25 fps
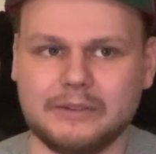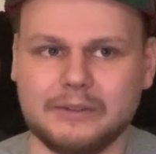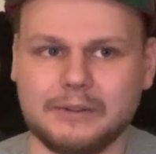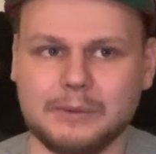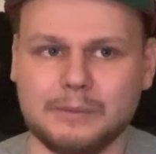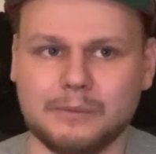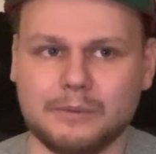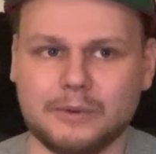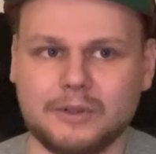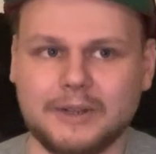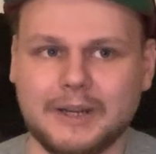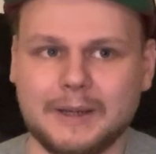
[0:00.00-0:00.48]
you
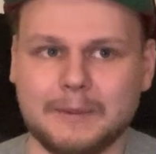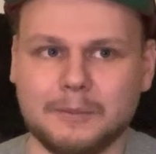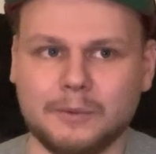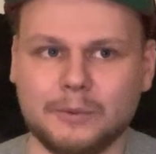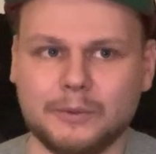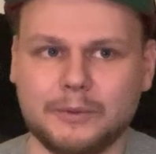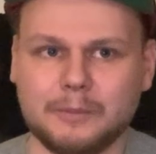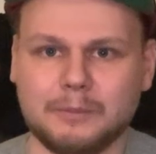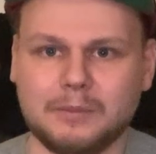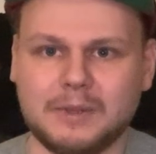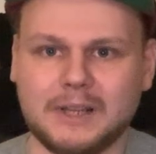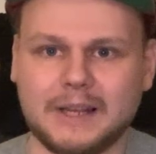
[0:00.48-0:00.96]
were able
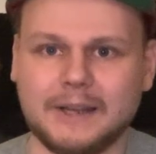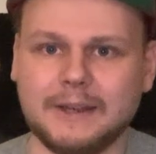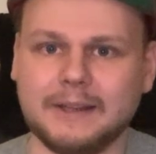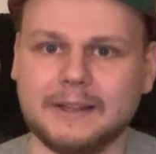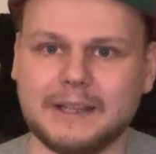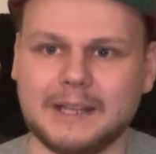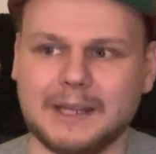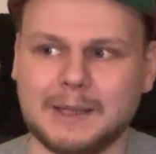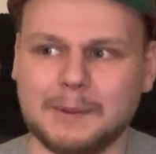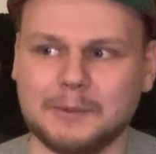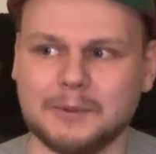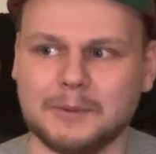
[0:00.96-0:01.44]
to play
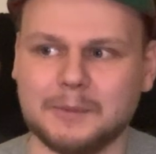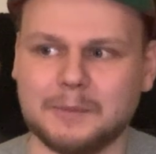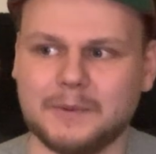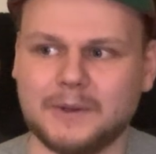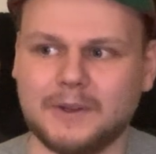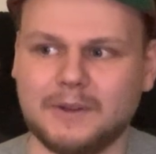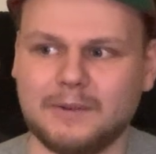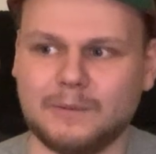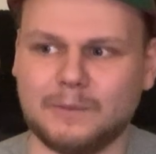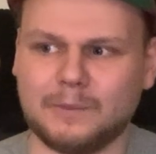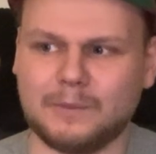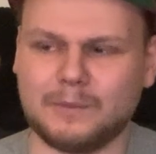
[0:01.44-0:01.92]
games,
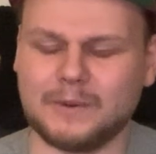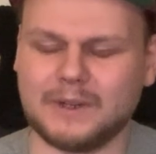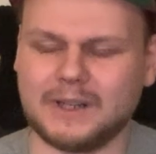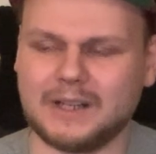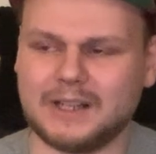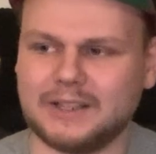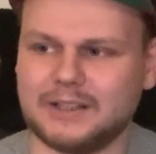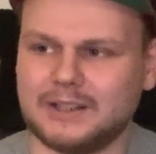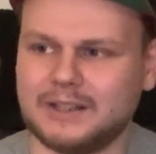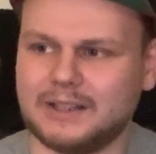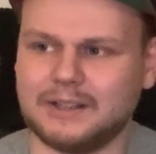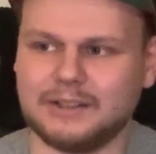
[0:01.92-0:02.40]
but
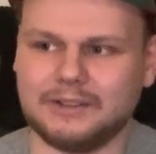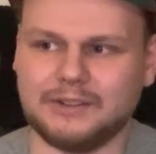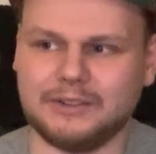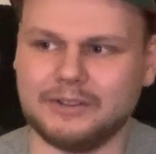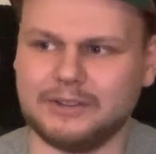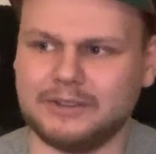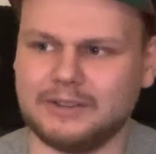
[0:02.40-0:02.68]
I